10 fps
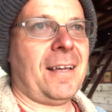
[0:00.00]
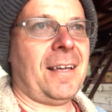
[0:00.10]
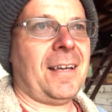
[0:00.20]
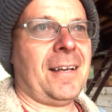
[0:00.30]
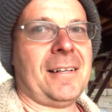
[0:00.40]

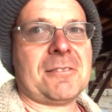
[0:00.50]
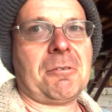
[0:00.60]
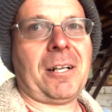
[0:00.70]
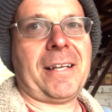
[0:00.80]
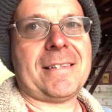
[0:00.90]
and it's
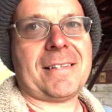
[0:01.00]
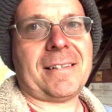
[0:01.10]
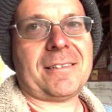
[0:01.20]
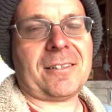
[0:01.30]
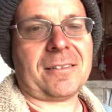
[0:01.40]
really
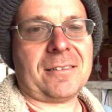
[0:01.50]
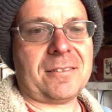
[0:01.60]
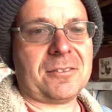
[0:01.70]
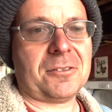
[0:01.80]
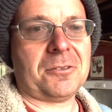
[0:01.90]
easy
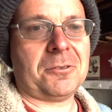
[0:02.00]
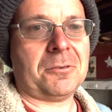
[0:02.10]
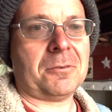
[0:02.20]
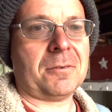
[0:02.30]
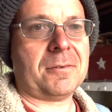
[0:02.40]

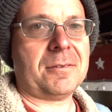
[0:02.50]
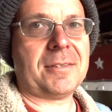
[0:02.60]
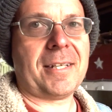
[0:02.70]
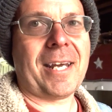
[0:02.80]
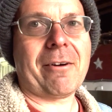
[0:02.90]
to
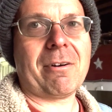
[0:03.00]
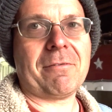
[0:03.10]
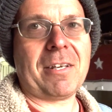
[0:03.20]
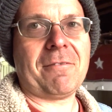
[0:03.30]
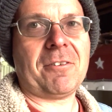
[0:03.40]
take care
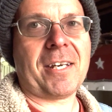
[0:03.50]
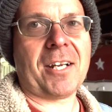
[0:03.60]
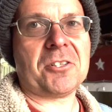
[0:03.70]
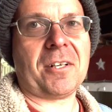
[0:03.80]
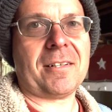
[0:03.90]
of if you
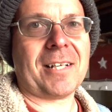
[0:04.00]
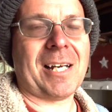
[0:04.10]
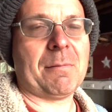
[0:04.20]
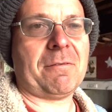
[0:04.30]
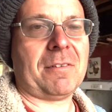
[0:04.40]
catch it in
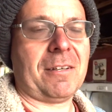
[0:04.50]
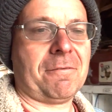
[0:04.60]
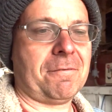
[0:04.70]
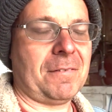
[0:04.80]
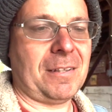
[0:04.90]
time.
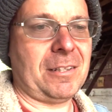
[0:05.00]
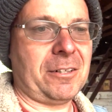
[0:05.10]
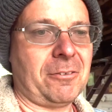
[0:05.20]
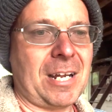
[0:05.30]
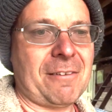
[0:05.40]
If you
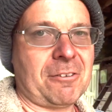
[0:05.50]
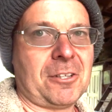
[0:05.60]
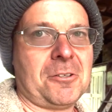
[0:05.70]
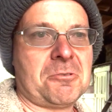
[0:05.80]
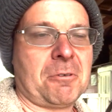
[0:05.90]
don't have a
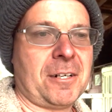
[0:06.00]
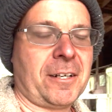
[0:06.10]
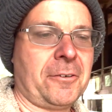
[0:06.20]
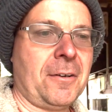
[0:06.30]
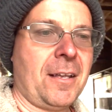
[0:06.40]
huge
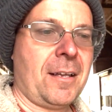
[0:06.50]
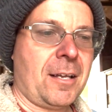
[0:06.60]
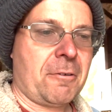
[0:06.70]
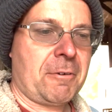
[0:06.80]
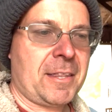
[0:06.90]
window
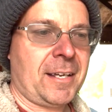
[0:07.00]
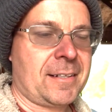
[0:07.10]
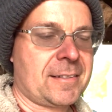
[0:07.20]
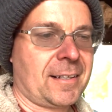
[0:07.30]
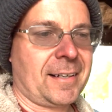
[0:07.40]
with
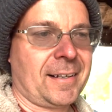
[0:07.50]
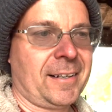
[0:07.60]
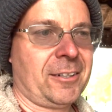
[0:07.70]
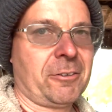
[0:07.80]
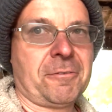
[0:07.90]
it,
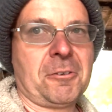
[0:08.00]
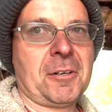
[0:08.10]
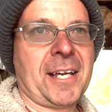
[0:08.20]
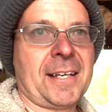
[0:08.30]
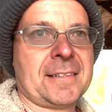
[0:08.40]
a few
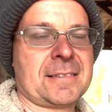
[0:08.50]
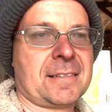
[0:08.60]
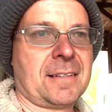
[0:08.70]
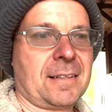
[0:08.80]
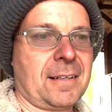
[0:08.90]

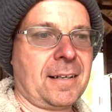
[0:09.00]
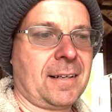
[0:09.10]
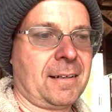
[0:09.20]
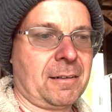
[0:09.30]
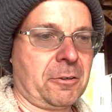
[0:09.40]
days,
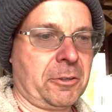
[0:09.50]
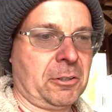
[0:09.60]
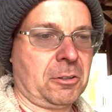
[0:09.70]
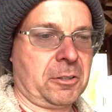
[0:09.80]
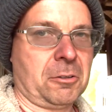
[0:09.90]
or
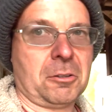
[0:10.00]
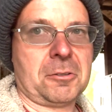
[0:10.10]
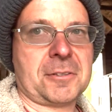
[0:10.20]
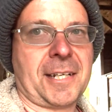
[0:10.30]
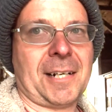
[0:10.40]
you'll
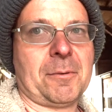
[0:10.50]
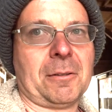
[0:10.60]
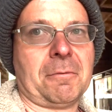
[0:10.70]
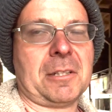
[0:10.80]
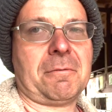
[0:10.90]
lose the
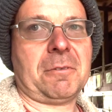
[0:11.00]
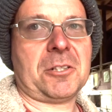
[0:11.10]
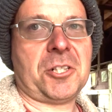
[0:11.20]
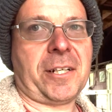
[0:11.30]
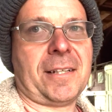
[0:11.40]
animal.
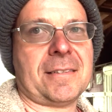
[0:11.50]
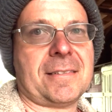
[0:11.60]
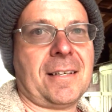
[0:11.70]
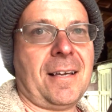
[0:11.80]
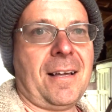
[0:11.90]
With chickens,